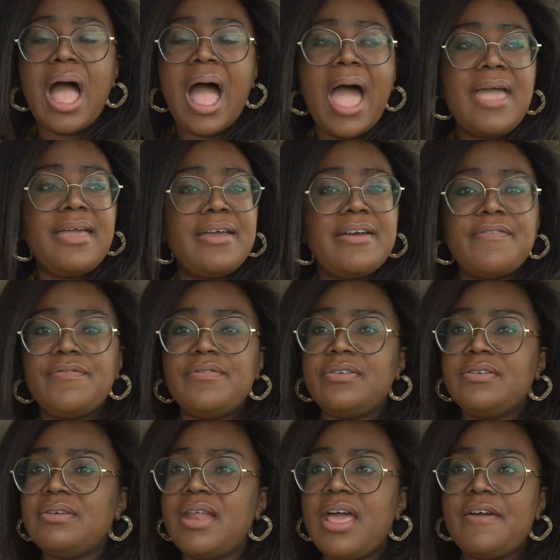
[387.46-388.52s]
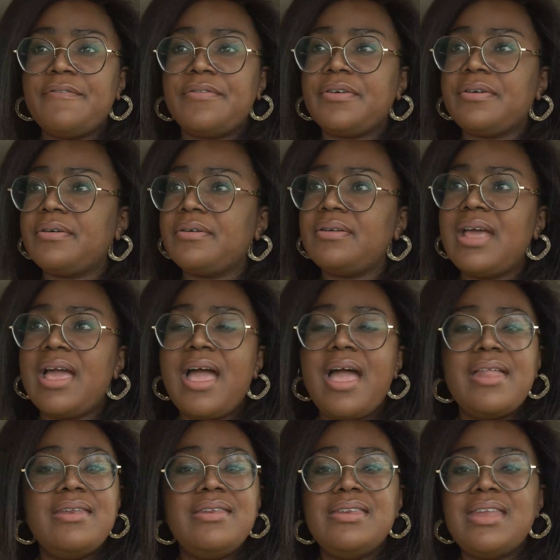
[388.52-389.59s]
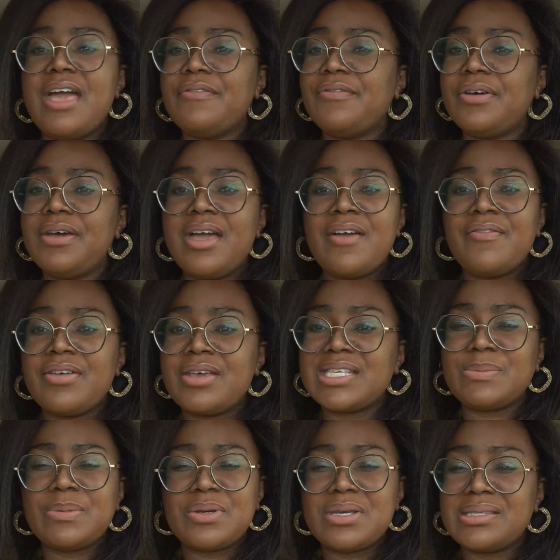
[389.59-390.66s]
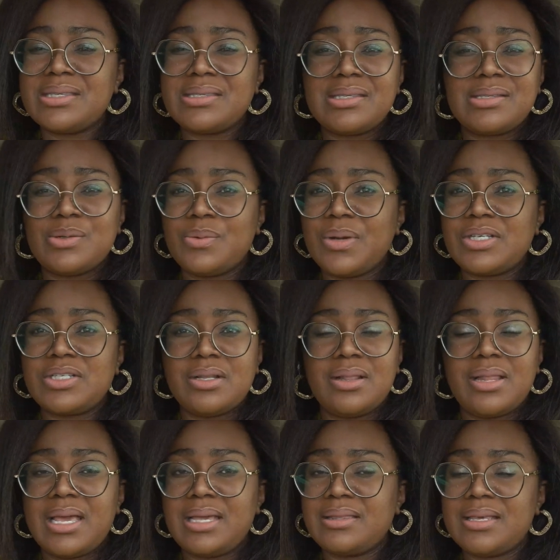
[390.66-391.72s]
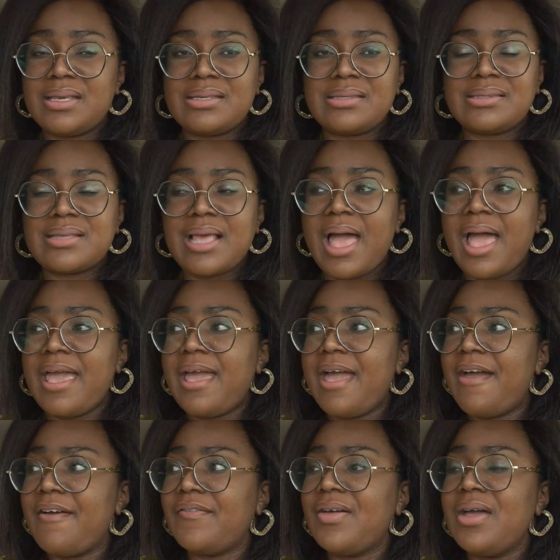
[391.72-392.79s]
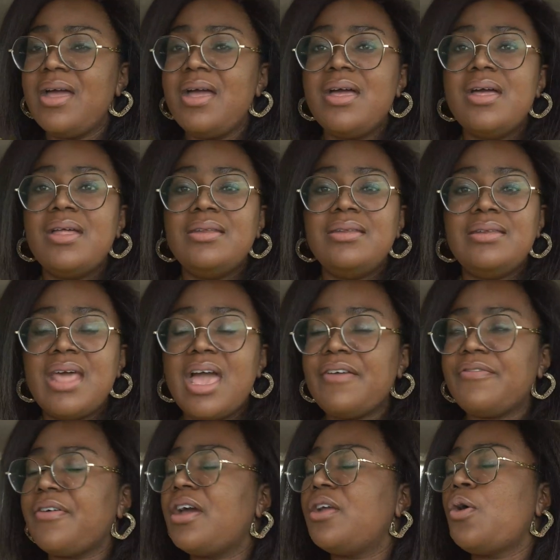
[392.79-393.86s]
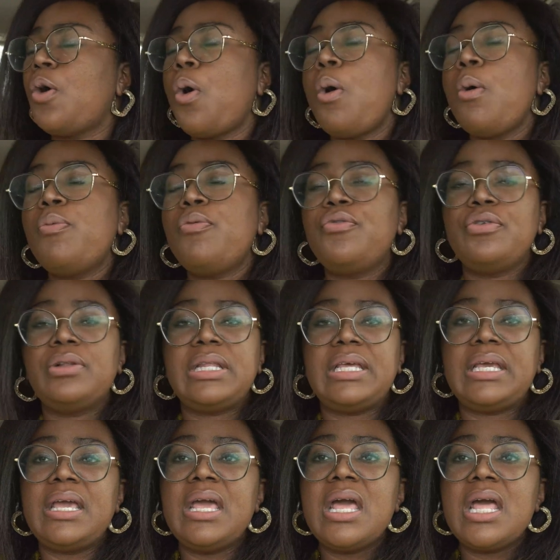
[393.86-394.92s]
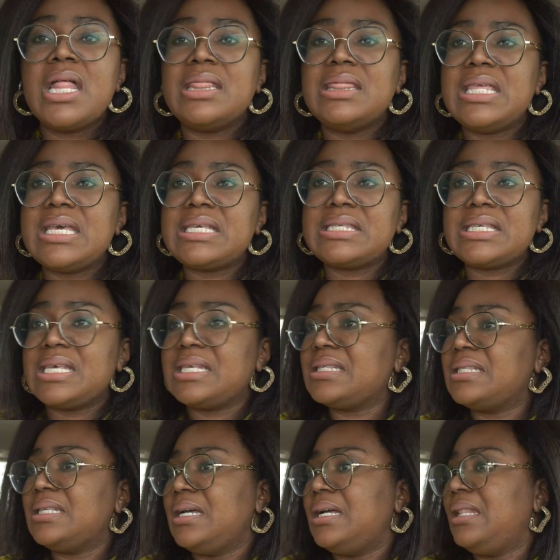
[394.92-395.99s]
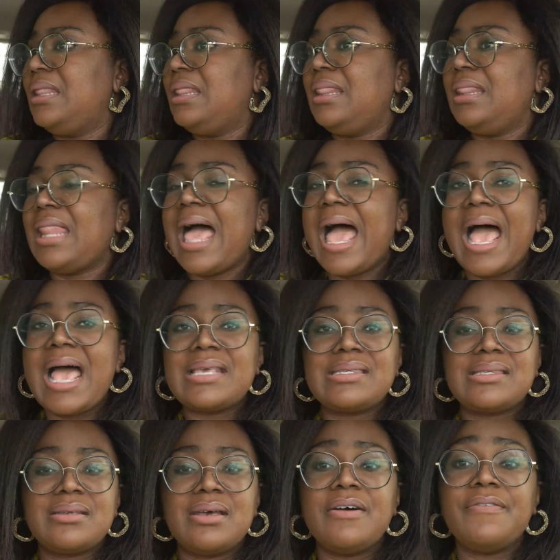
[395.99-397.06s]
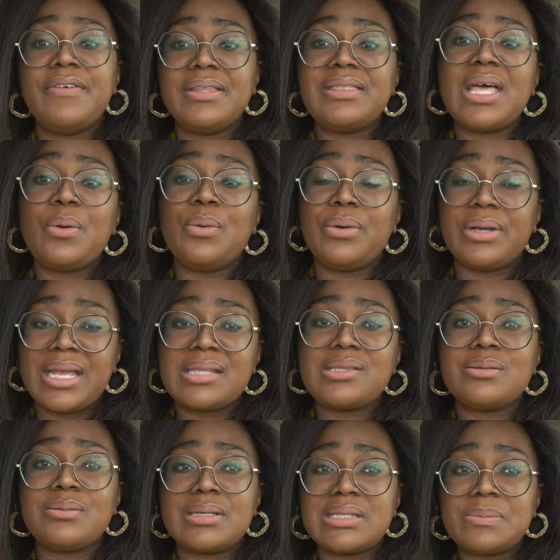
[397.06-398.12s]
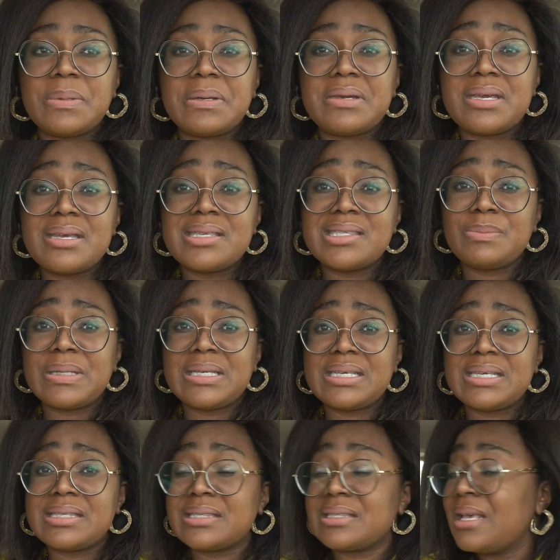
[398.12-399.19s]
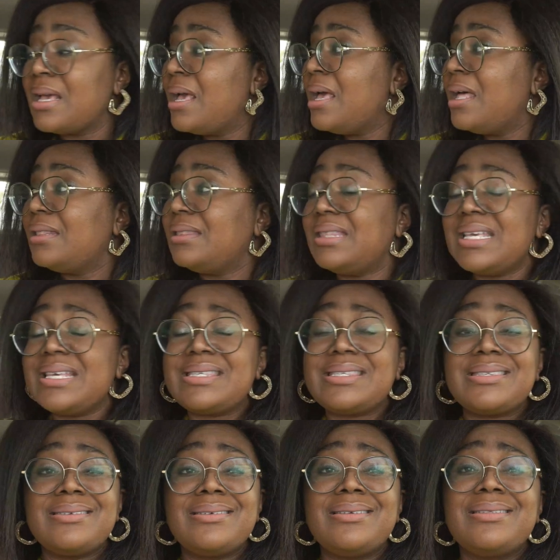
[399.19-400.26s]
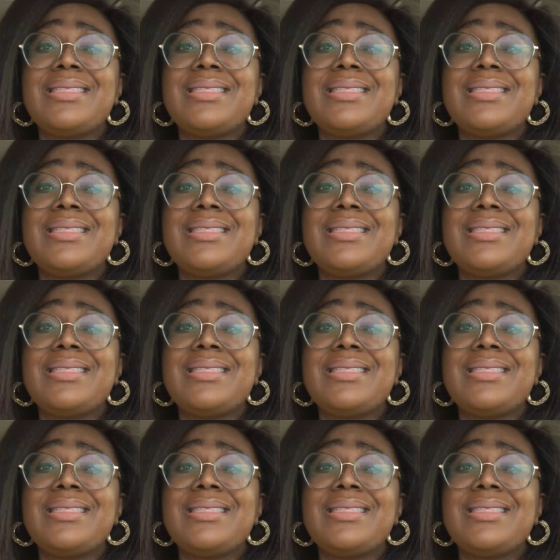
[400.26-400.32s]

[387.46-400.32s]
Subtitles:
I have never ever experienced a situation like this. I have never, and hopefully this is the last of it that we'll get to experience, because this